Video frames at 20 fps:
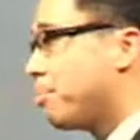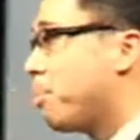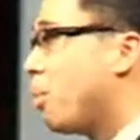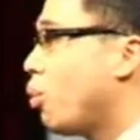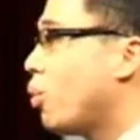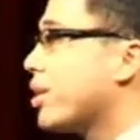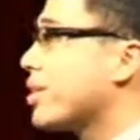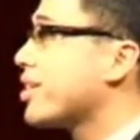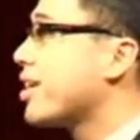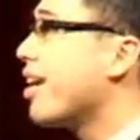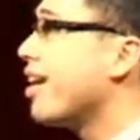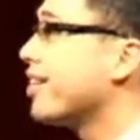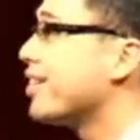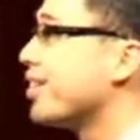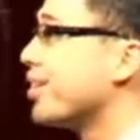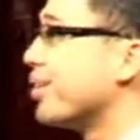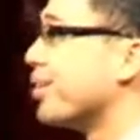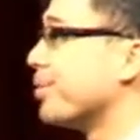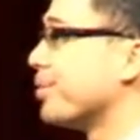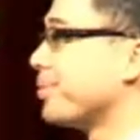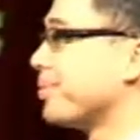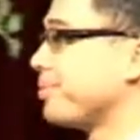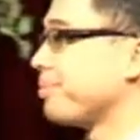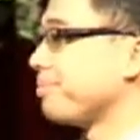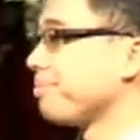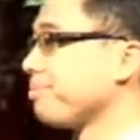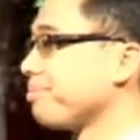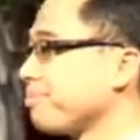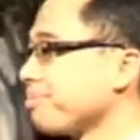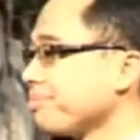But what does God do?
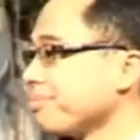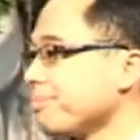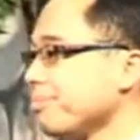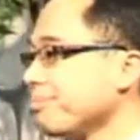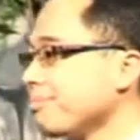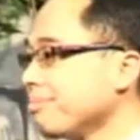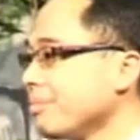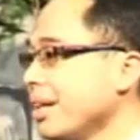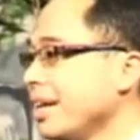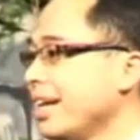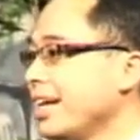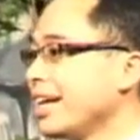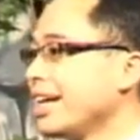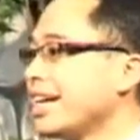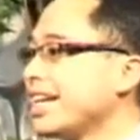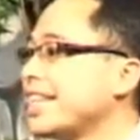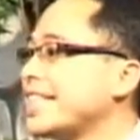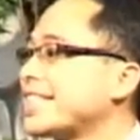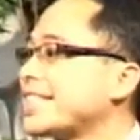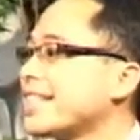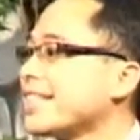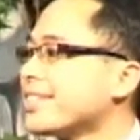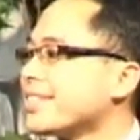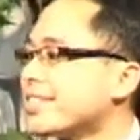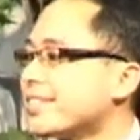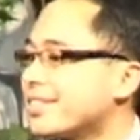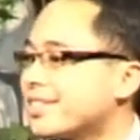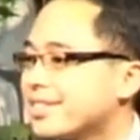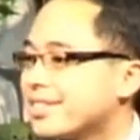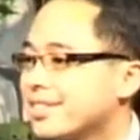He
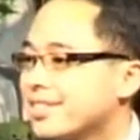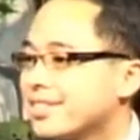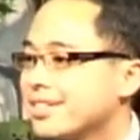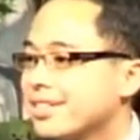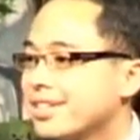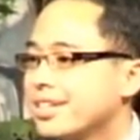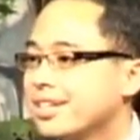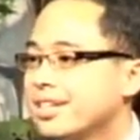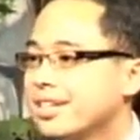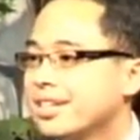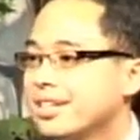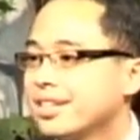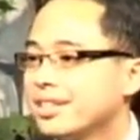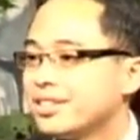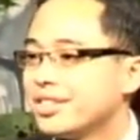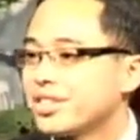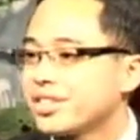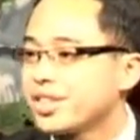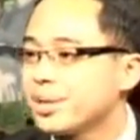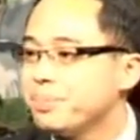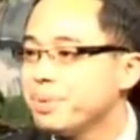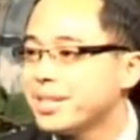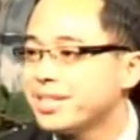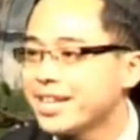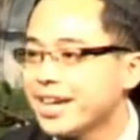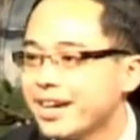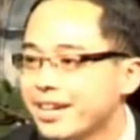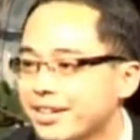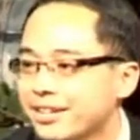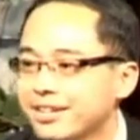says, just give me
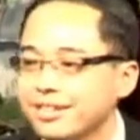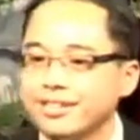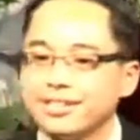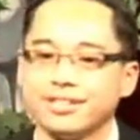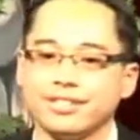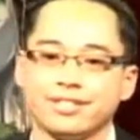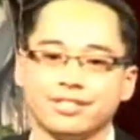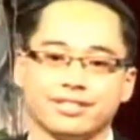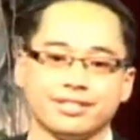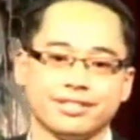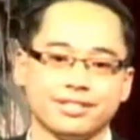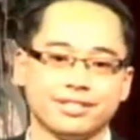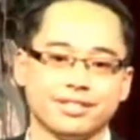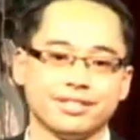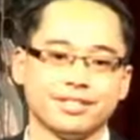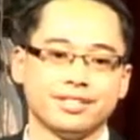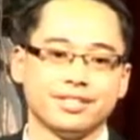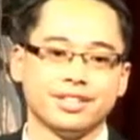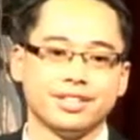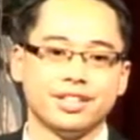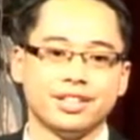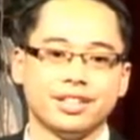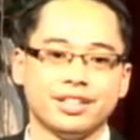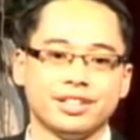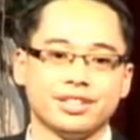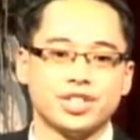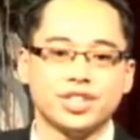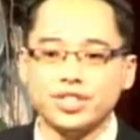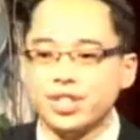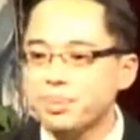10.
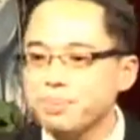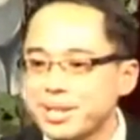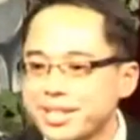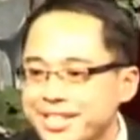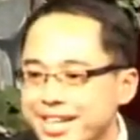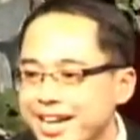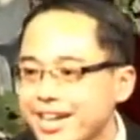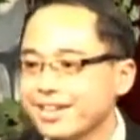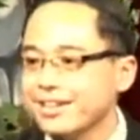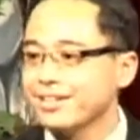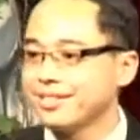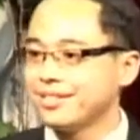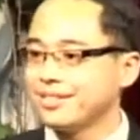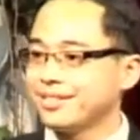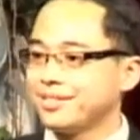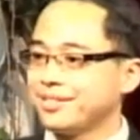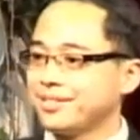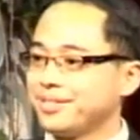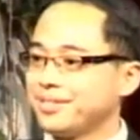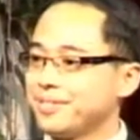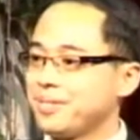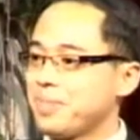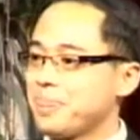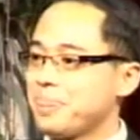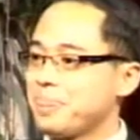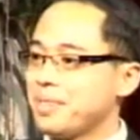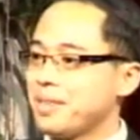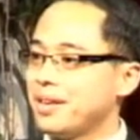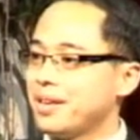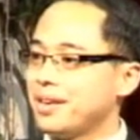Just give me 10.
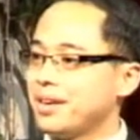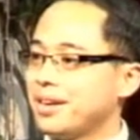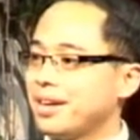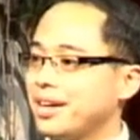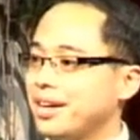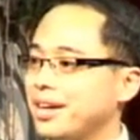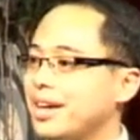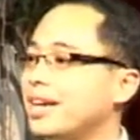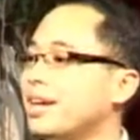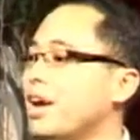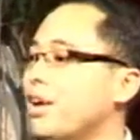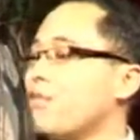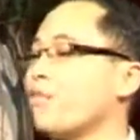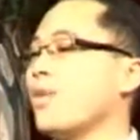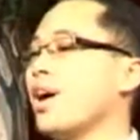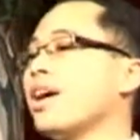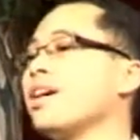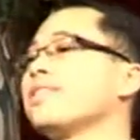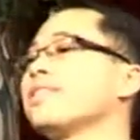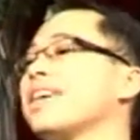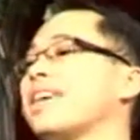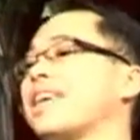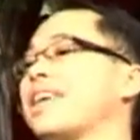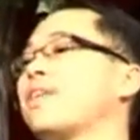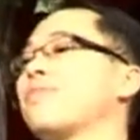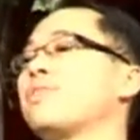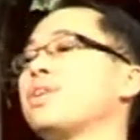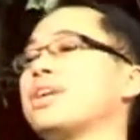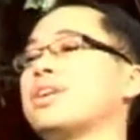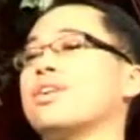And I find that
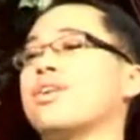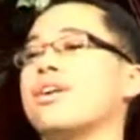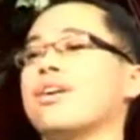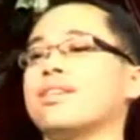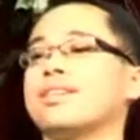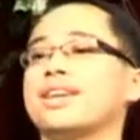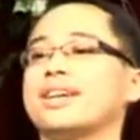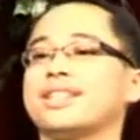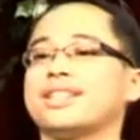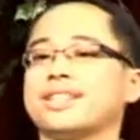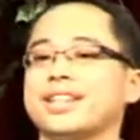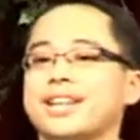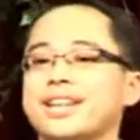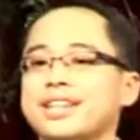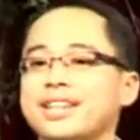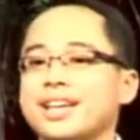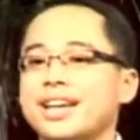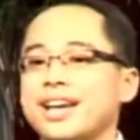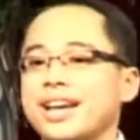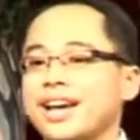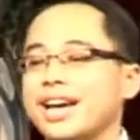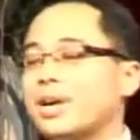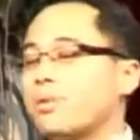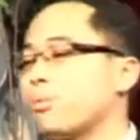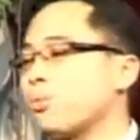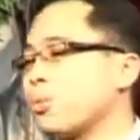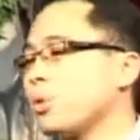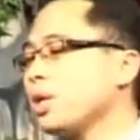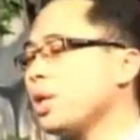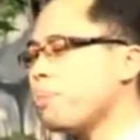giving God that 10, it
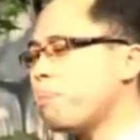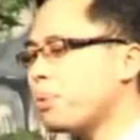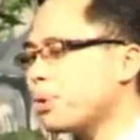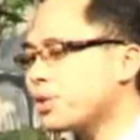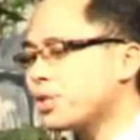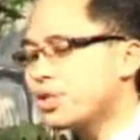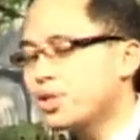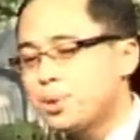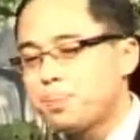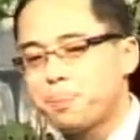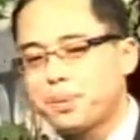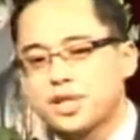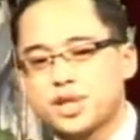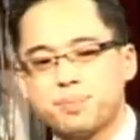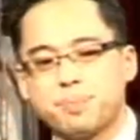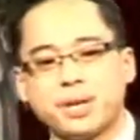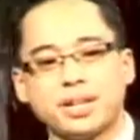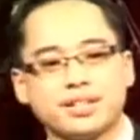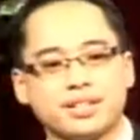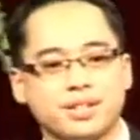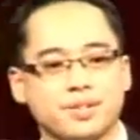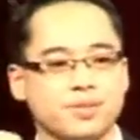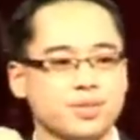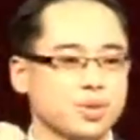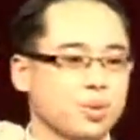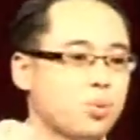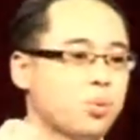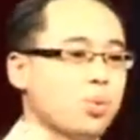really puts into perspectives